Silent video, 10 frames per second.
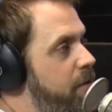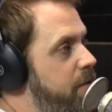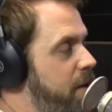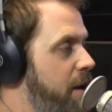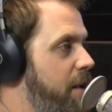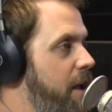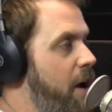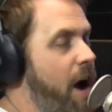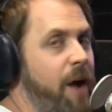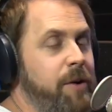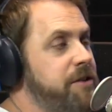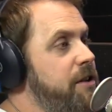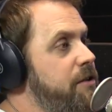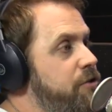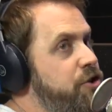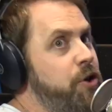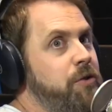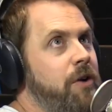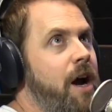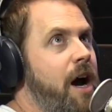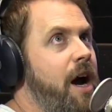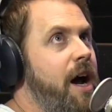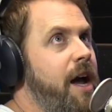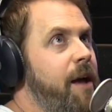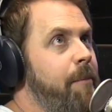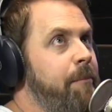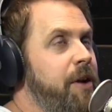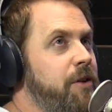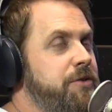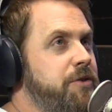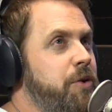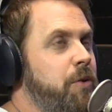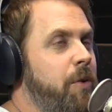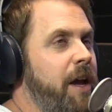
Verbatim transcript: is that? Oh yeah. I went to junior high, middle school, wait,